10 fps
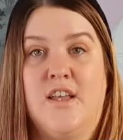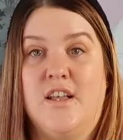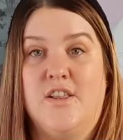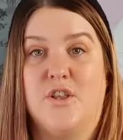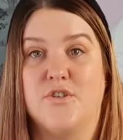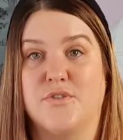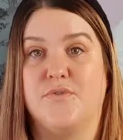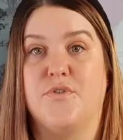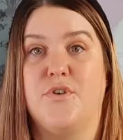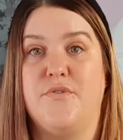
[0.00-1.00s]
lots of
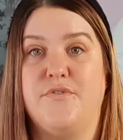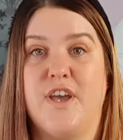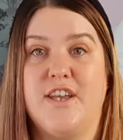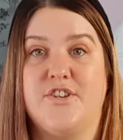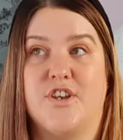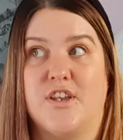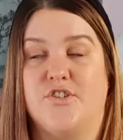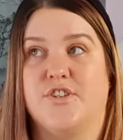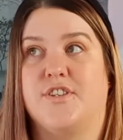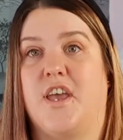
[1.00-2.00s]
fruit and veg and
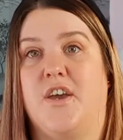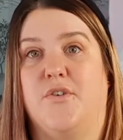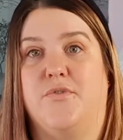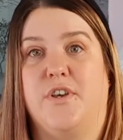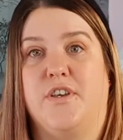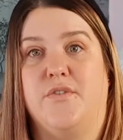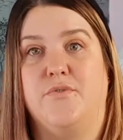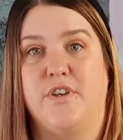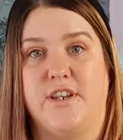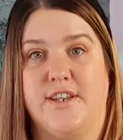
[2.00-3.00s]
just a healthy
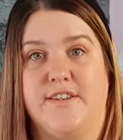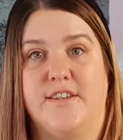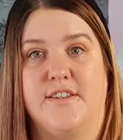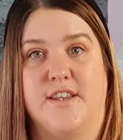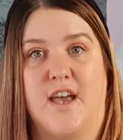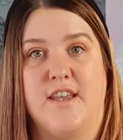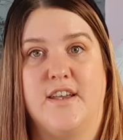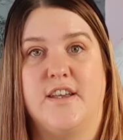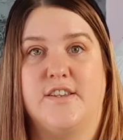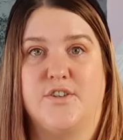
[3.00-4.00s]
varied
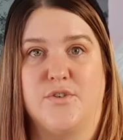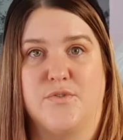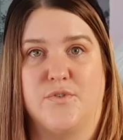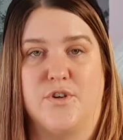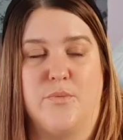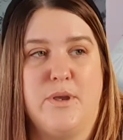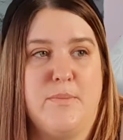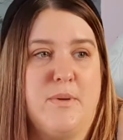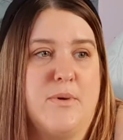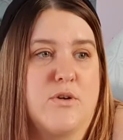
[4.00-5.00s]
diet is good for your
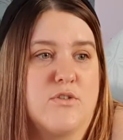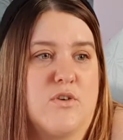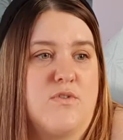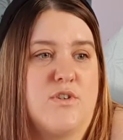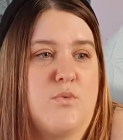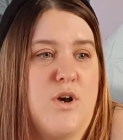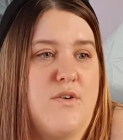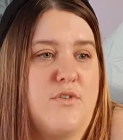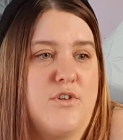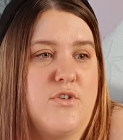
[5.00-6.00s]
baby because obviously
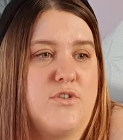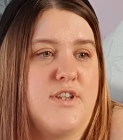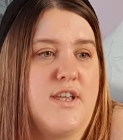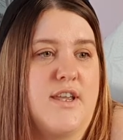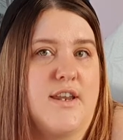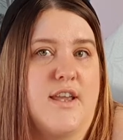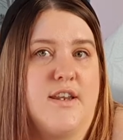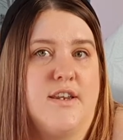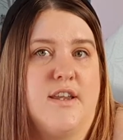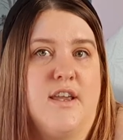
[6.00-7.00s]
whatever you're taking
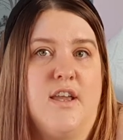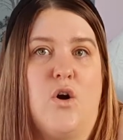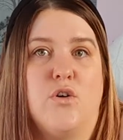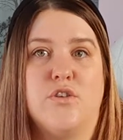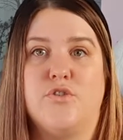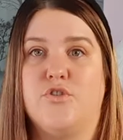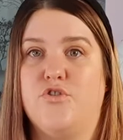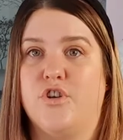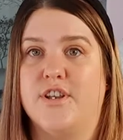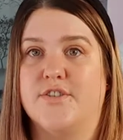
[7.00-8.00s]
in, all the
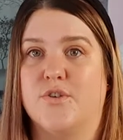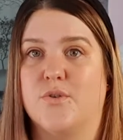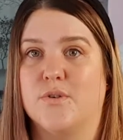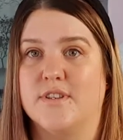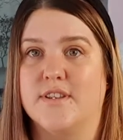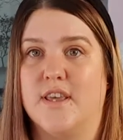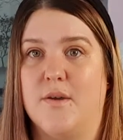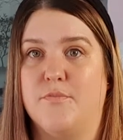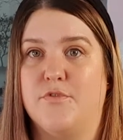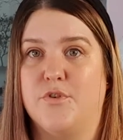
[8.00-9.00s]
nutrients are going to
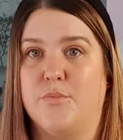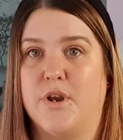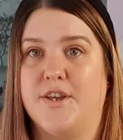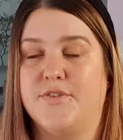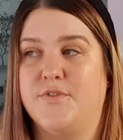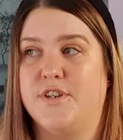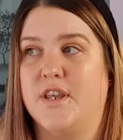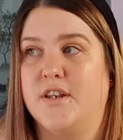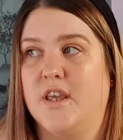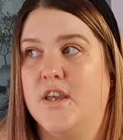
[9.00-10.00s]
them through
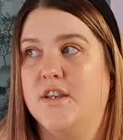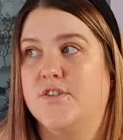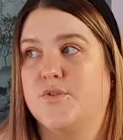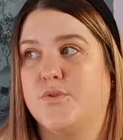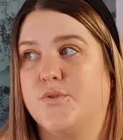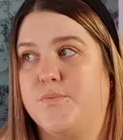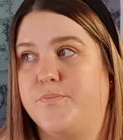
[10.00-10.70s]
breastfeeding. So